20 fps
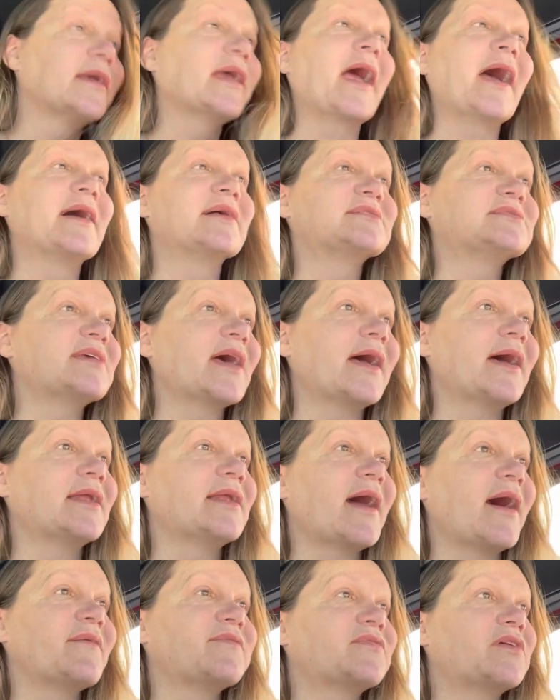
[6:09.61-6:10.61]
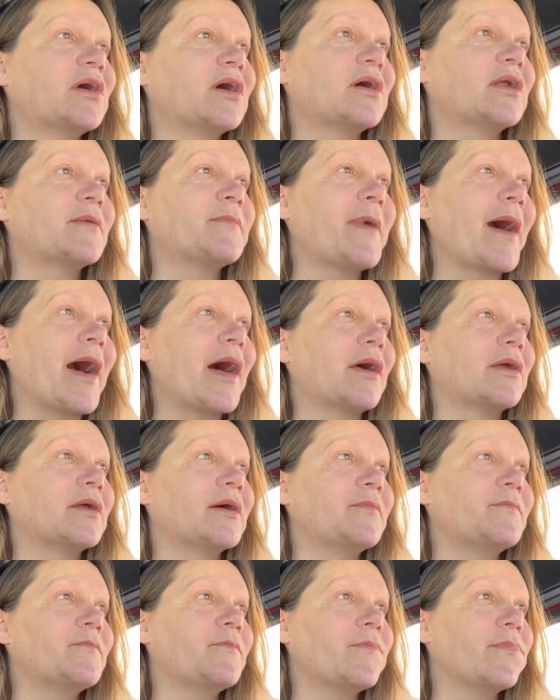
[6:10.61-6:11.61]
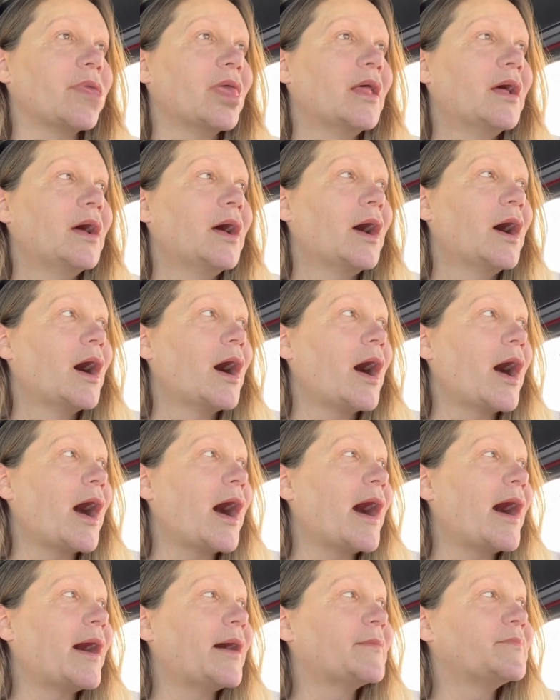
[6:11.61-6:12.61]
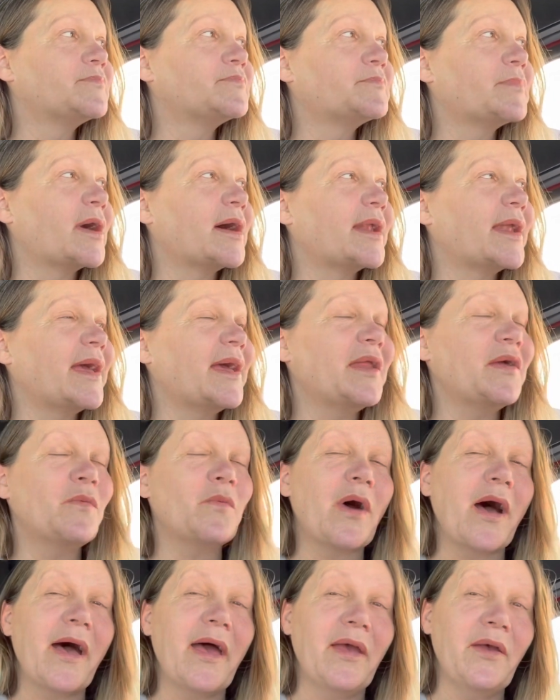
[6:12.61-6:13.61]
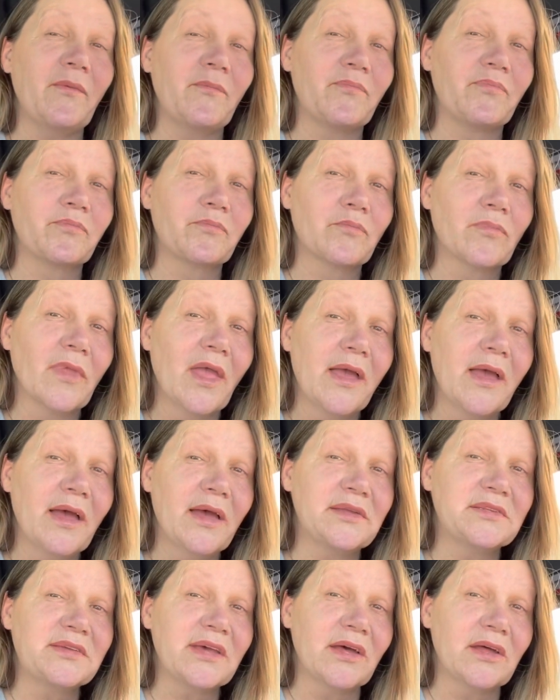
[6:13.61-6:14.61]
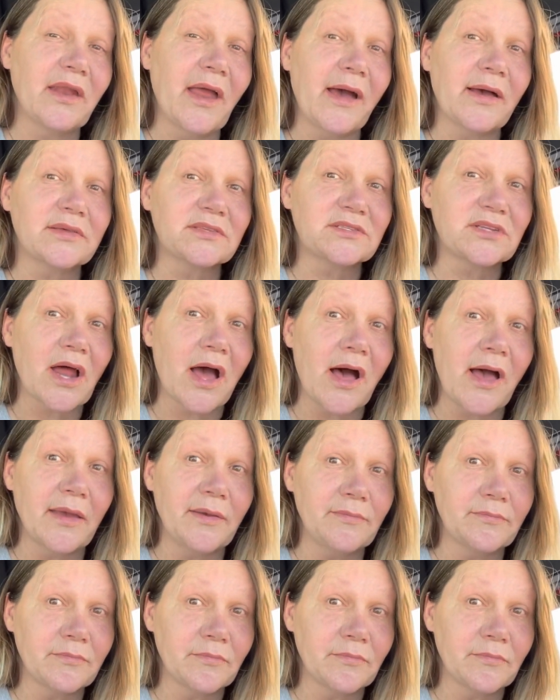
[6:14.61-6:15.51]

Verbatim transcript: Can't say enough good about him. Um, but anyway, until next time,